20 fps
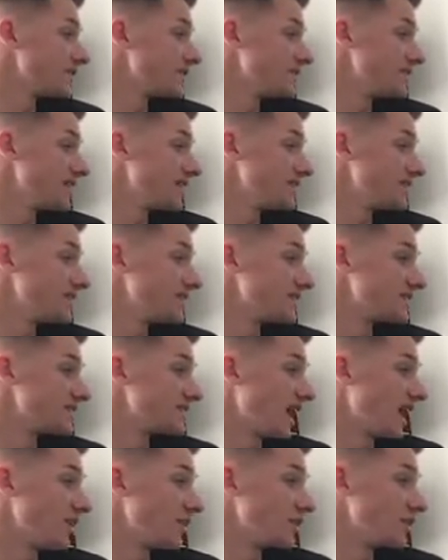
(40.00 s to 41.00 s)
teaching
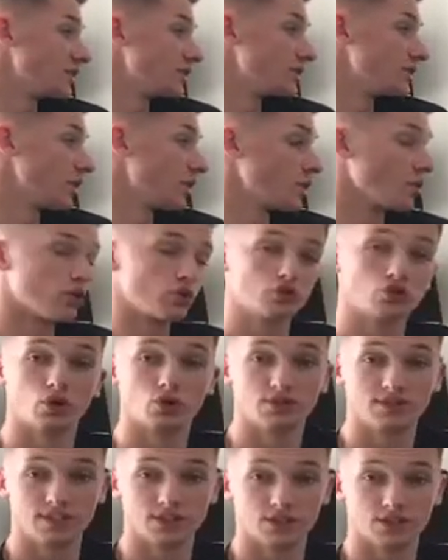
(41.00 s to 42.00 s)
standards, and also
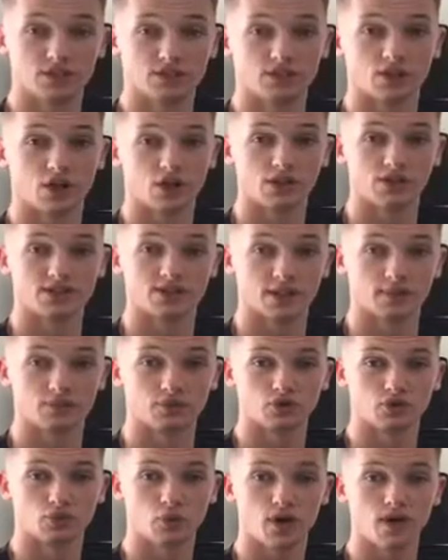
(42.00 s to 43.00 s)
teaching
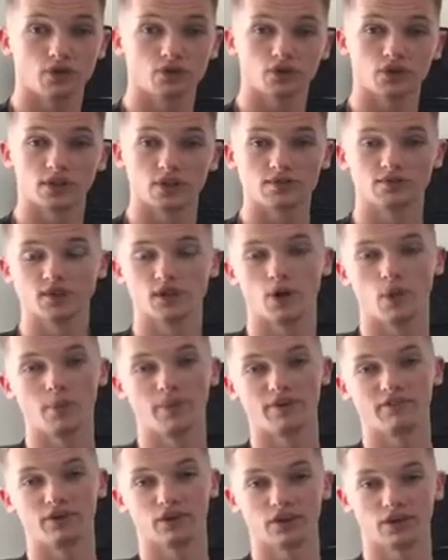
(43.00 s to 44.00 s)
concepts as well, so it gives a little
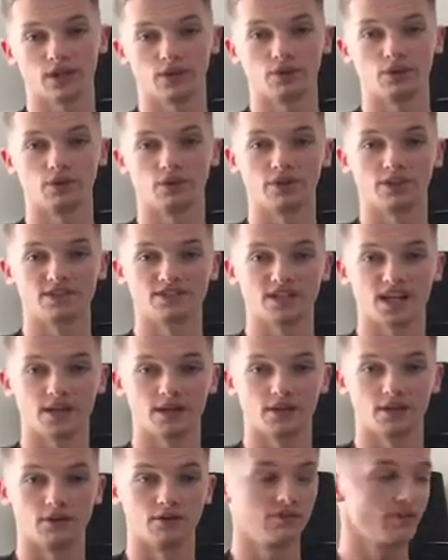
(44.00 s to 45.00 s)
bit of a clearer
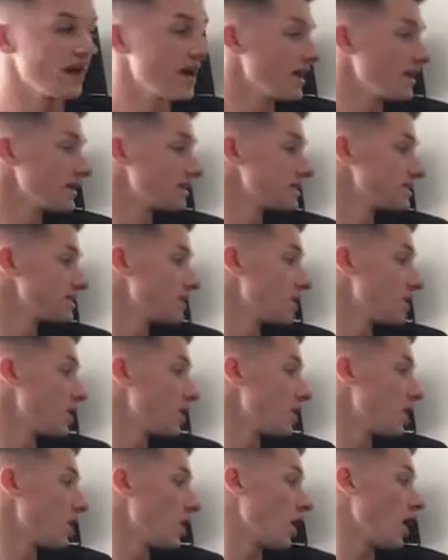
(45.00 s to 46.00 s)
understanding of that.
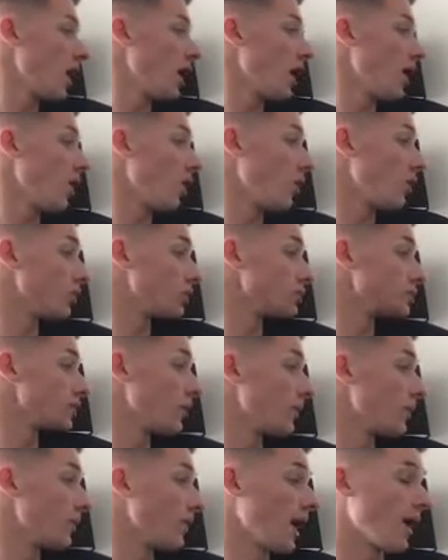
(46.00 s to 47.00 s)

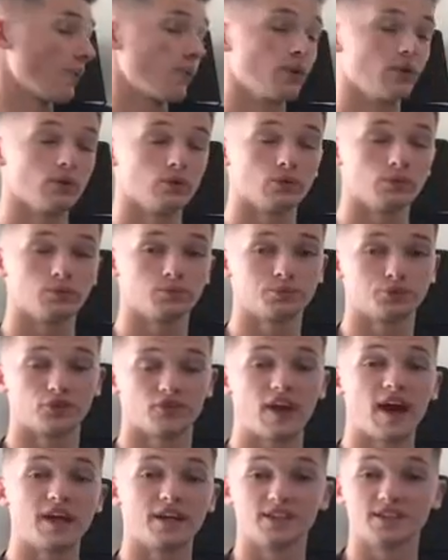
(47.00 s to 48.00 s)
Also, I will
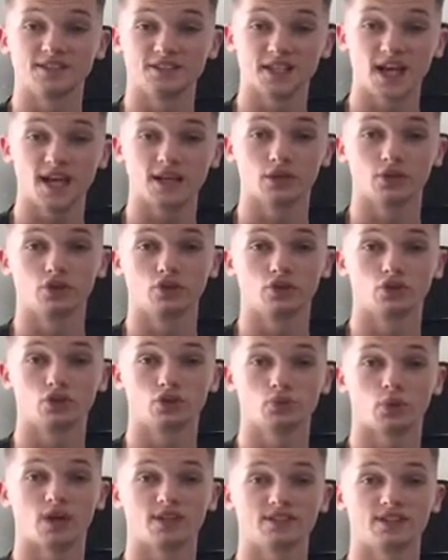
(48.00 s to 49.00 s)
provide a second
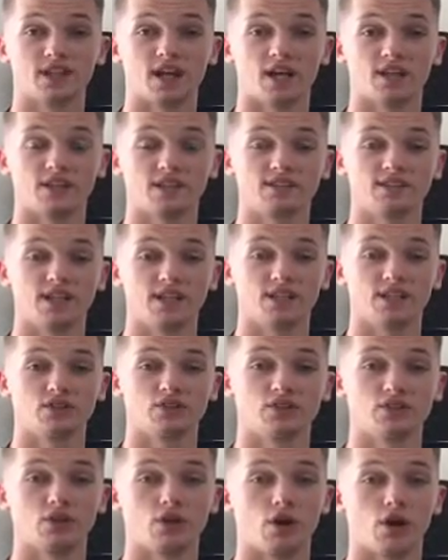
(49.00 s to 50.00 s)
SWOT
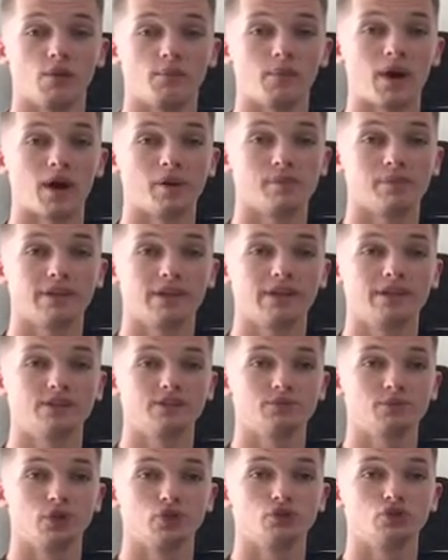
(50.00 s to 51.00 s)
analysis on my
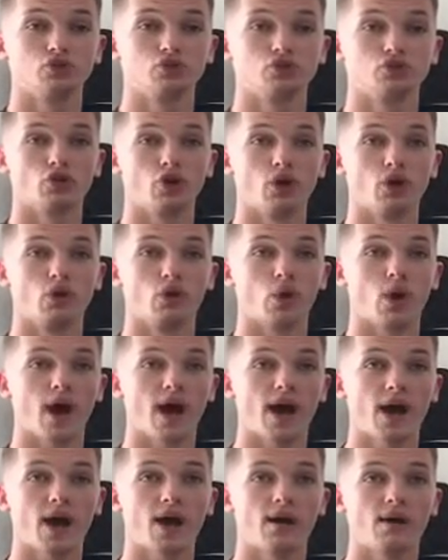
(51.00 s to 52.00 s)
placement, so
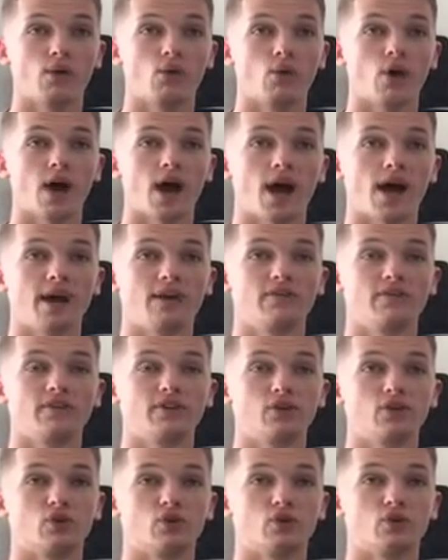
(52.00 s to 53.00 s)
how I
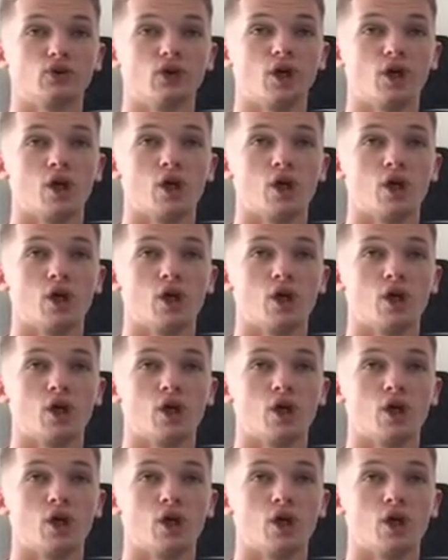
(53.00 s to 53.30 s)
feel